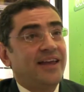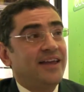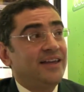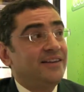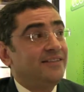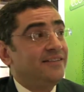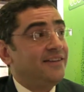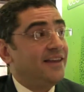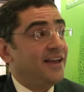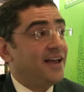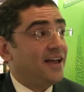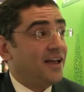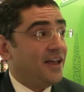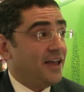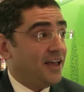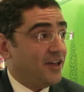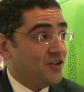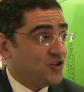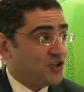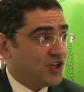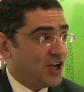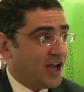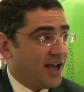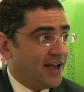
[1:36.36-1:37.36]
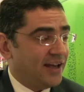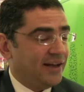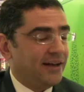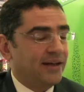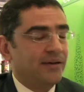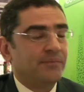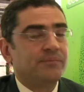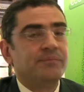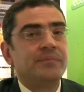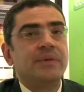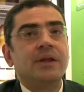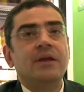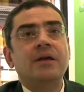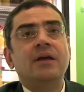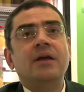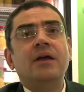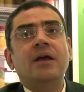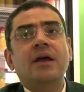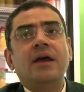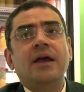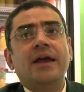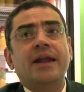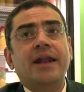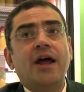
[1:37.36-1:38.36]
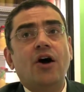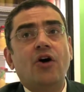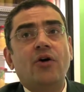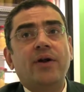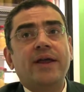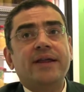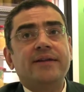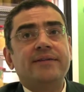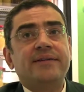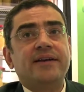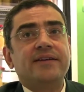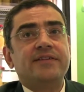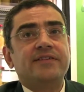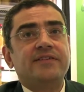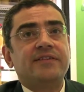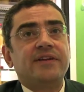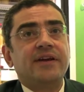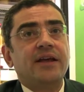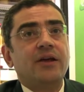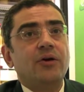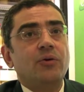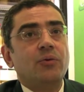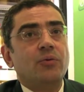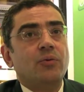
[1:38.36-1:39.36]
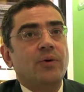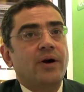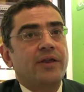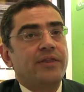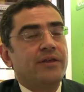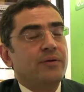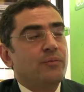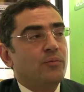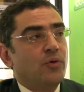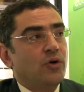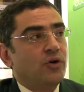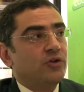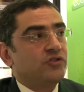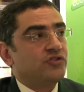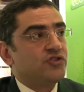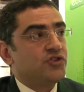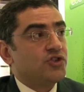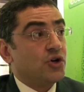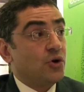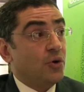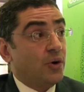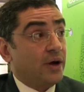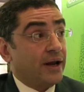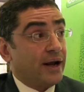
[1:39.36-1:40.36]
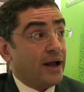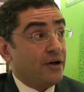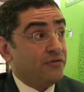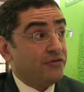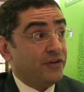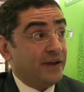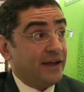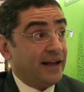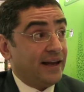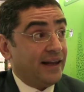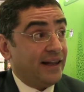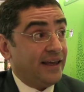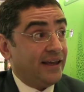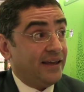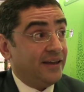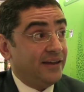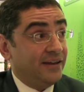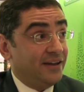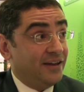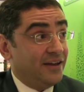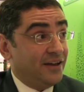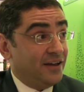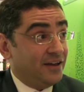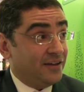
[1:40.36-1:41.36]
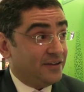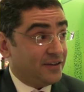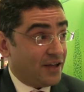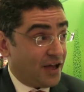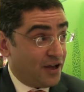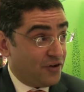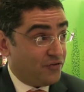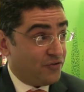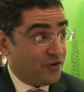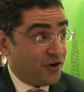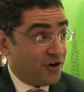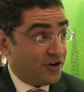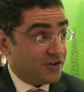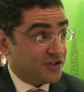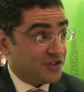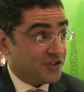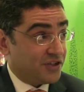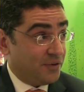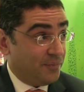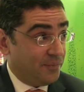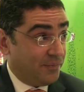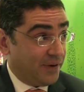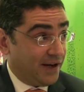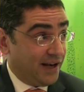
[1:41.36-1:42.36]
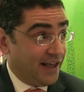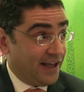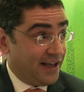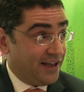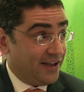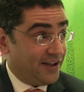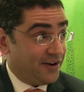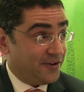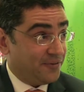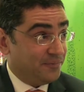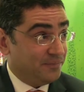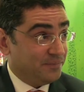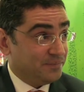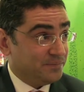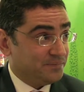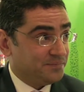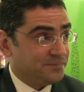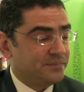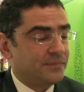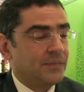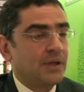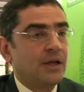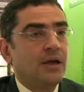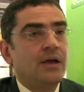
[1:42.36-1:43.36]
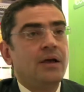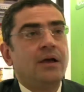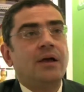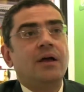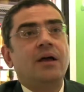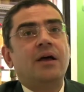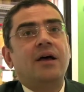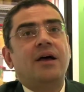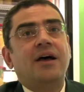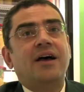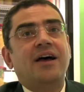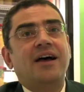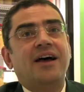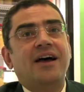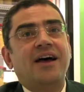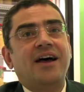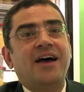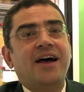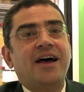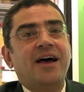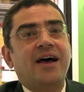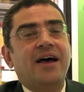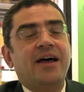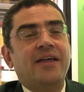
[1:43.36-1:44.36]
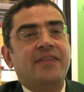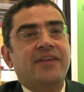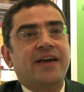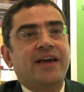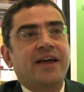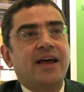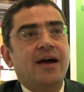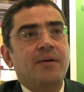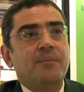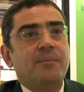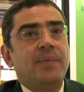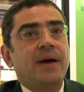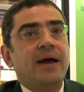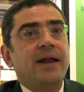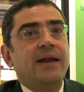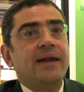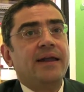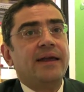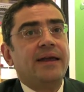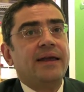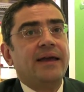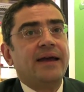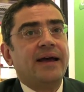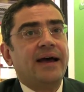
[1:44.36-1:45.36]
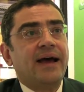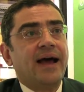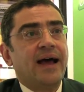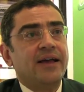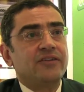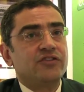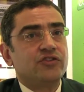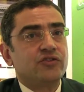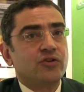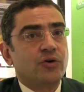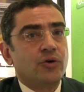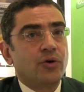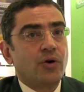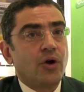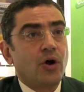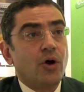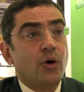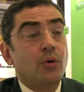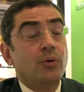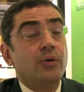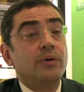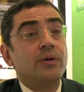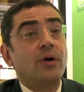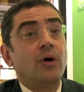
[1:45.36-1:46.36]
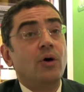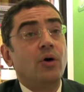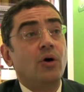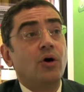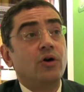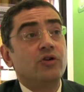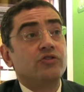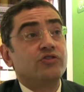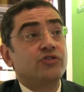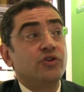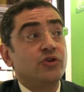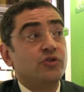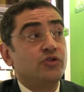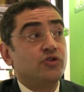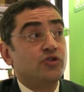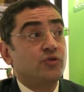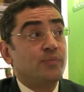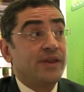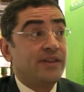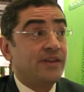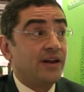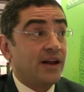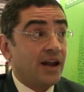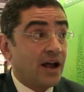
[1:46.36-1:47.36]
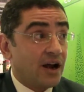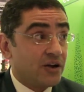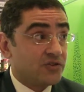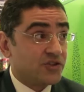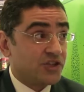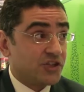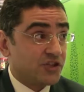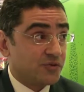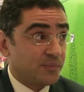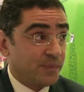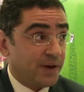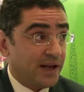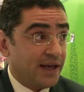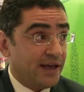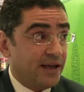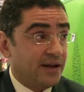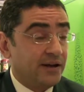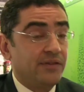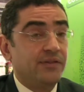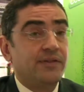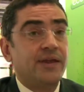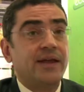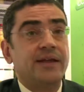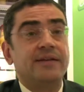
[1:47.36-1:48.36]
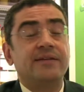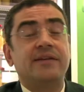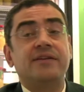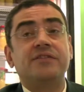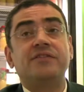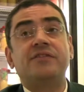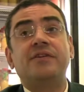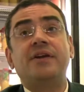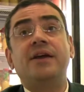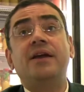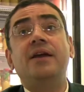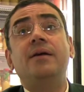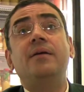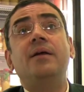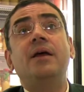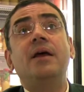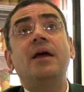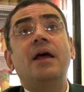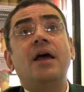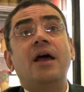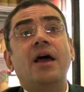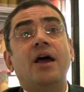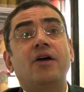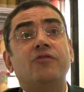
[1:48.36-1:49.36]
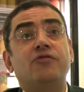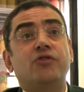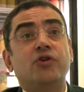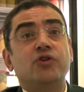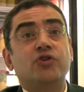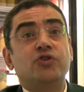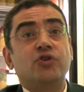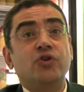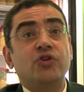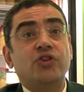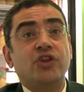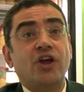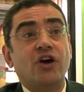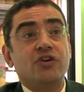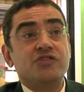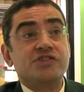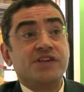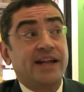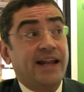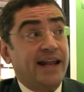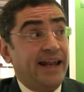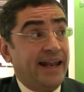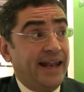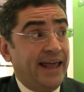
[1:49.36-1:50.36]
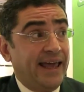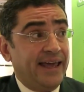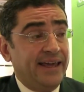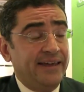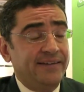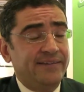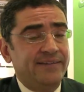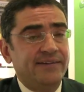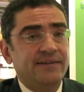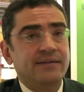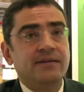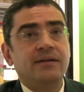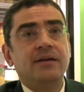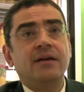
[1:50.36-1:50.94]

India, and China. In our industry, we're the most geographically diverse player. The company has grown also to be the largest player in the industry. And for 2008,